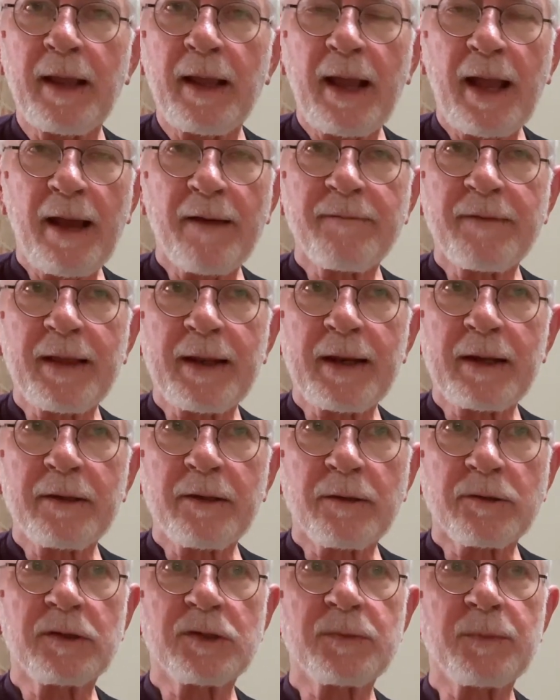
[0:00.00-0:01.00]
have that at
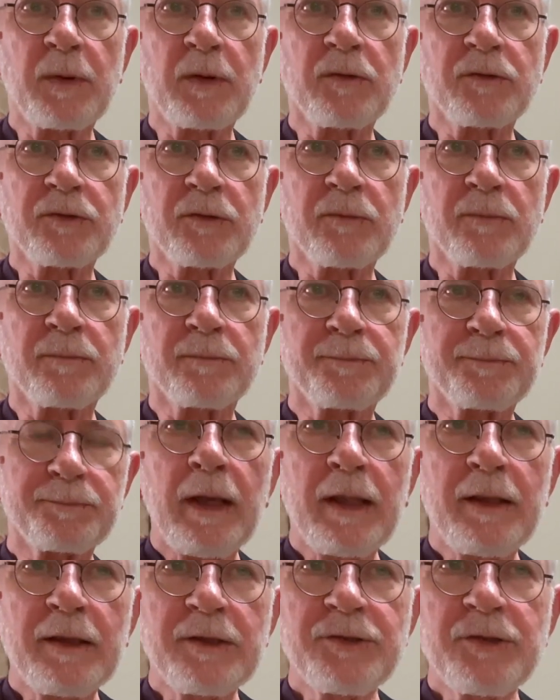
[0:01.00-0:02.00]
your disposal.
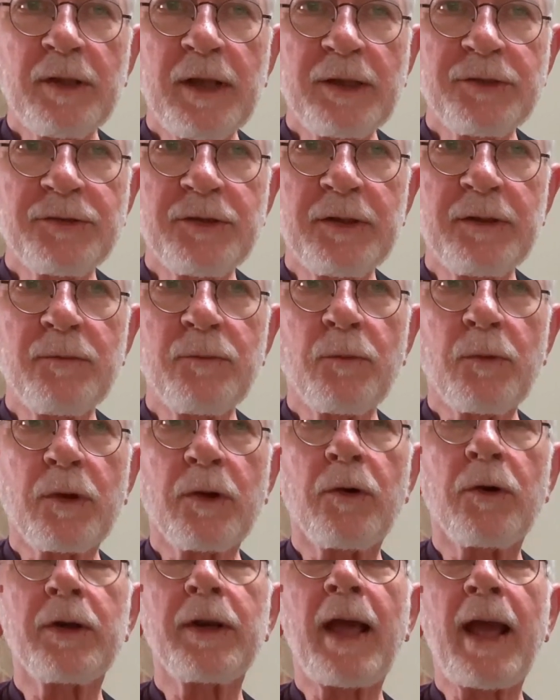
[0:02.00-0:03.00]
In this lesson, we're
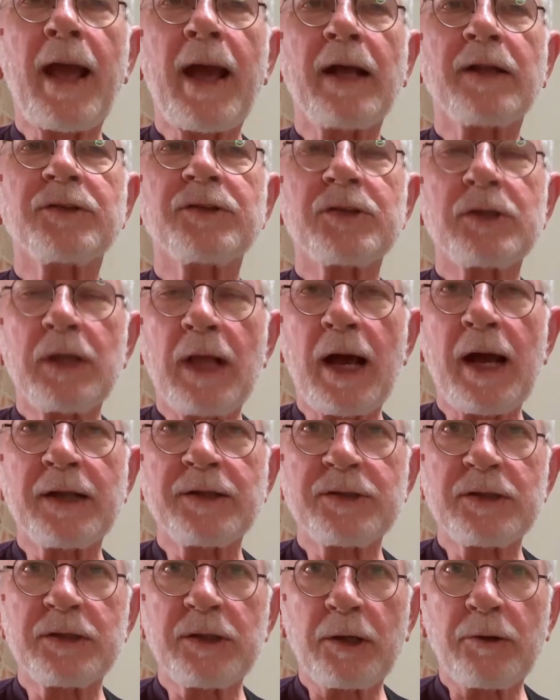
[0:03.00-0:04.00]
going to add
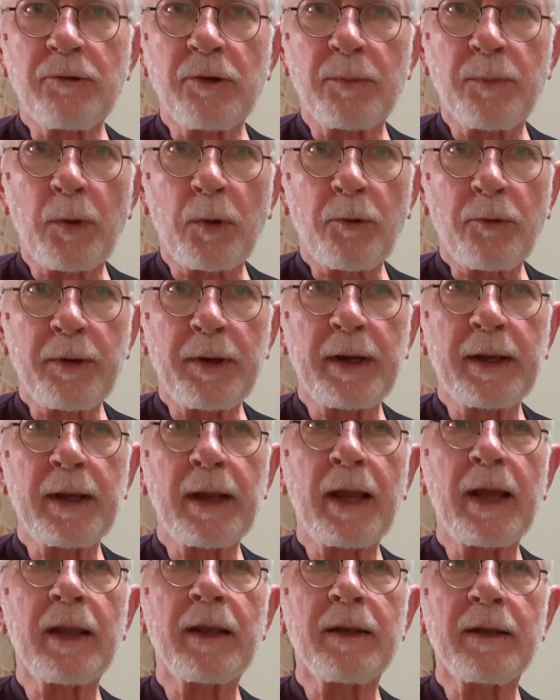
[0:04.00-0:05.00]
slides into Cripple
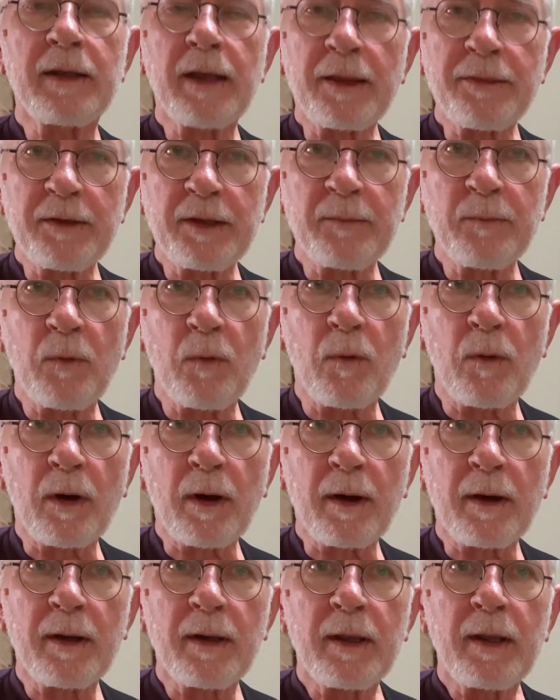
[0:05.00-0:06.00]
Creek and nothing
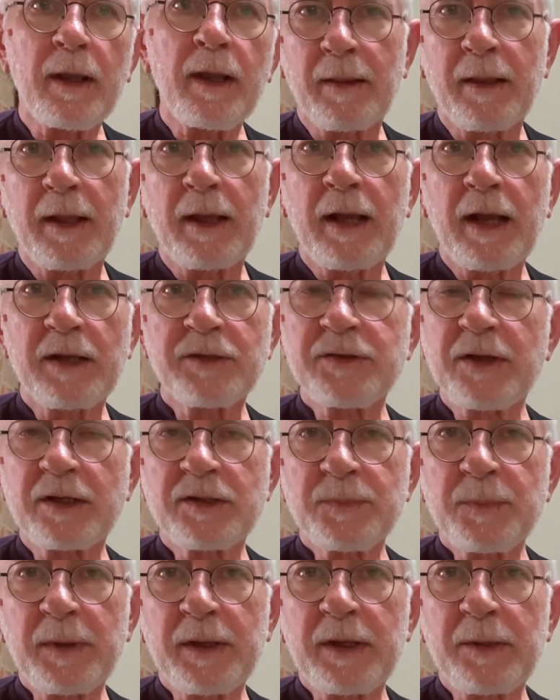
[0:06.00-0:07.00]
more. As I
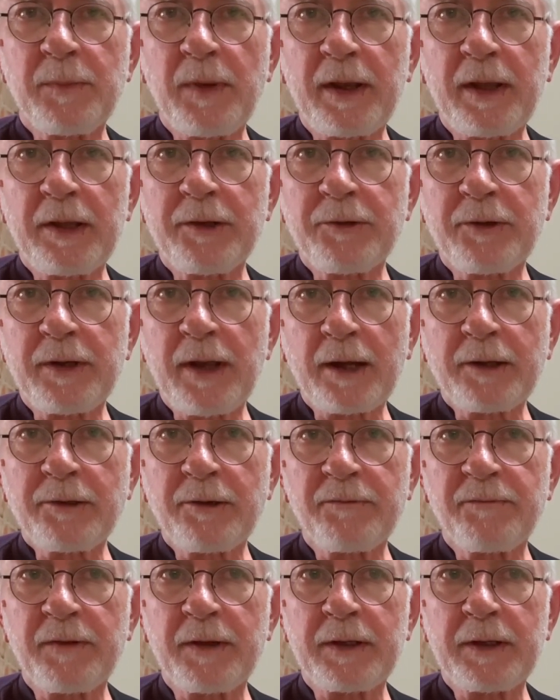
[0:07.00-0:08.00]
explained in my
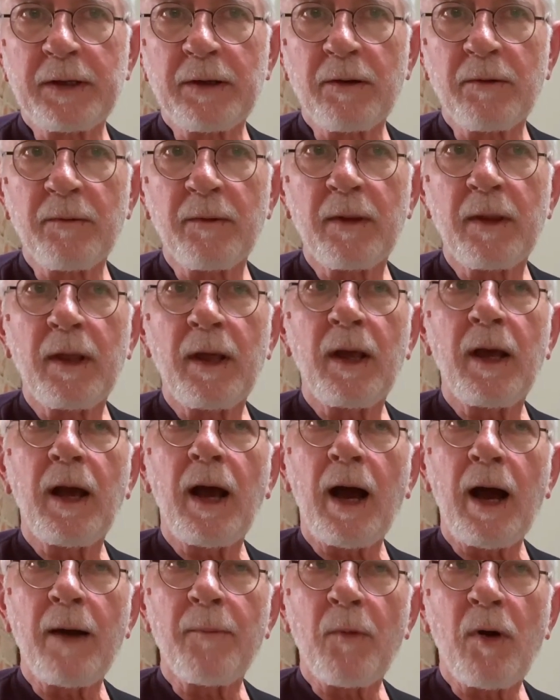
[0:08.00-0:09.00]
introductory video,
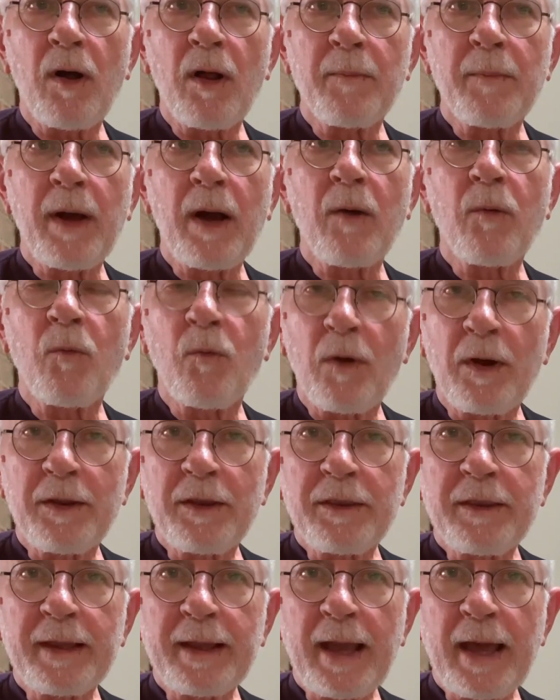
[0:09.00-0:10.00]
I'm all about
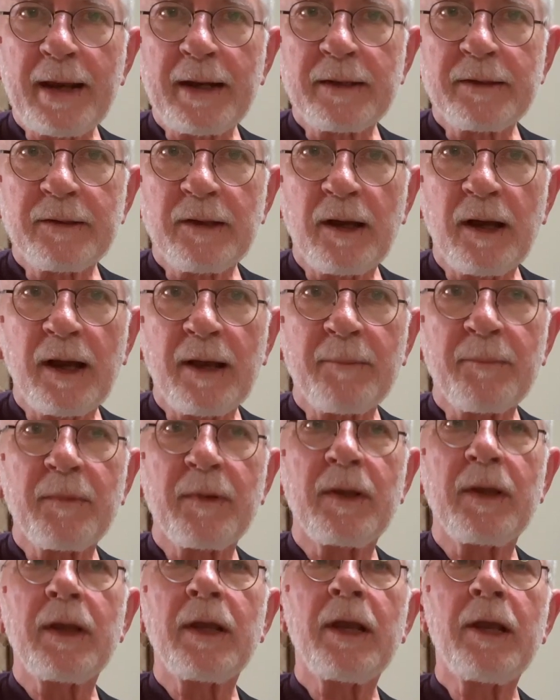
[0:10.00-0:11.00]
one thing at a time.
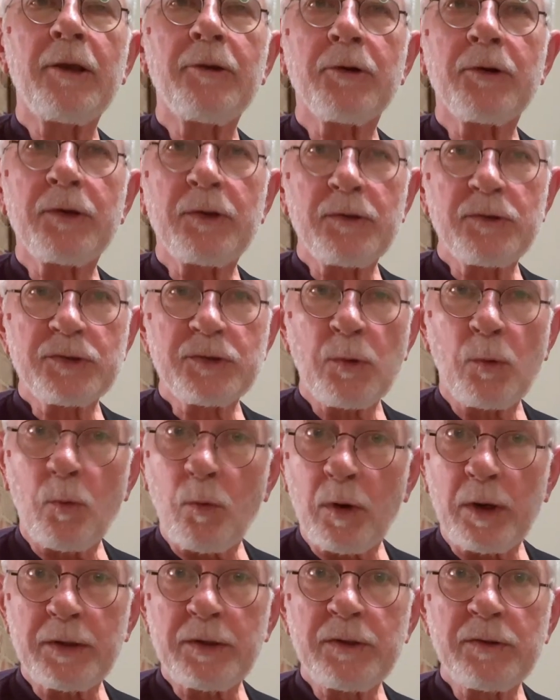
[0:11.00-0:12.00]
Introduce
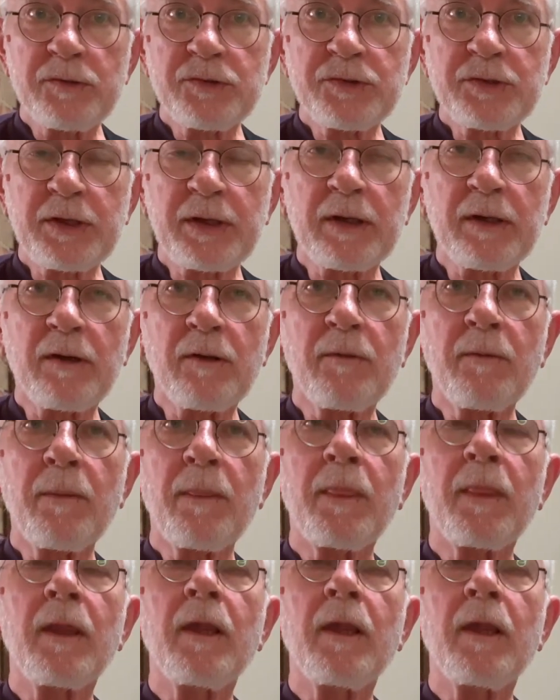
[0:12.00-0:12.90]
one new skill,